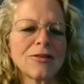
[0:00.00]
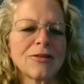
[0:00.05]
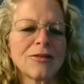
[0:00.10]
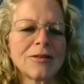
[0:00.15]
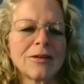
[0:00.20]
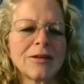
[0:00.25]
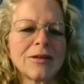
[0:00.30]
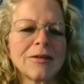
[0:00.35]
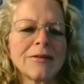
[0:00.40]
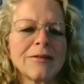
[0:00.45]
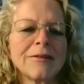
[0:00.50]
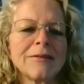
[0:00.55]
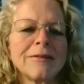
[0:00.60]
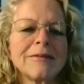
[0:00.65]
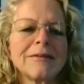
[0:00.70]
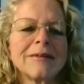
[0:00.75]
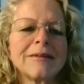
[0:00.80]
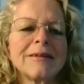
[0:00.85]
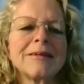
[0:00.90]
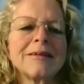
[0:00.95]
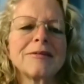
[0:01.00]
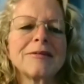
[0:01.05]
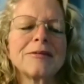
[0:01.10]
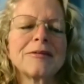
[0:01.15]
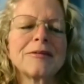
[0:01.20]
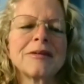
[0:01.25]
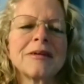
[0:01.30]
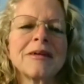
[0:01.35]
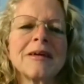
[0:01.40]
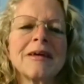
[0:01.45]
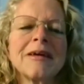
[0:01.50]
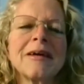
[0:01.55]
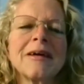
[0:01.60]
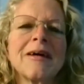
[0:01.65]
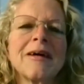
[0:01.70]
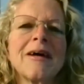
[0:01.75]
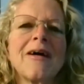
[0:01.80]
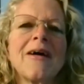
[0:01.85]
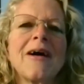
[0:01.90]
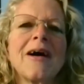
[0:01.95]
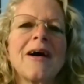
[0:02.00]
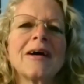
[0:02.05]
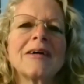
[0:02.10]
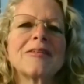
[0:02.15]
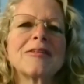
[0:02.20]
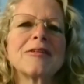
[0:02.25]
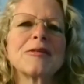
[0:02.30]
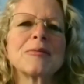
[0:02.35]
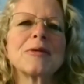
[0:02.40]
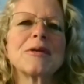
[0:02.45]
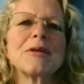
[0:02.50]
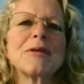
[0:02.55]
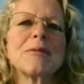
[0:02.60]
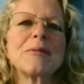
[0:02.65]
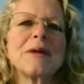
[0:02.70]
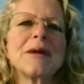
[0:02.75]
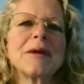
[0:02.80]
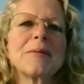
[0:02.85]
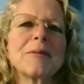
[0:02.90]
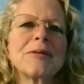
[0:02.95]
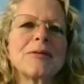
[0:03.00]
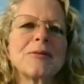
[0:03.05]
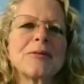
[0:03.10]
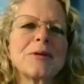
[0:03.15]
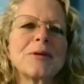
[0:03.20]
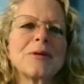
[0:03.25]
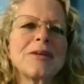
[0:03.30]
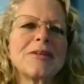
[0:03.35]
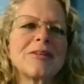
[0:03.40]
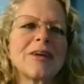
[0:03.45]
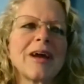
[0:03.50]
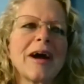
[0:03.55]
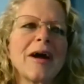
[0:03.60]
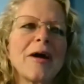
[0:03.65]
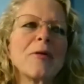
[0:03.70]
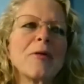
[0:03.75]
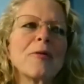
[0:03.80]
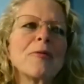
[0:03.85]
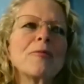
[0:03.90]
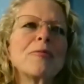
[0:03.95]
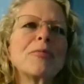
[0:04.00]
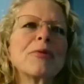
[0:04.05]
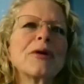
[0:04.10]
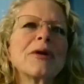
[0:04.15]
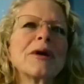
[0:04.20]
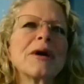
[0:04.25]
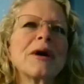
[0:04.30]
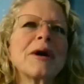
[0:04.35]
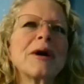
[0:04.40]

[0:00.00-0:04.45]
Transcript: skill is awesome, and to be able to reach out. But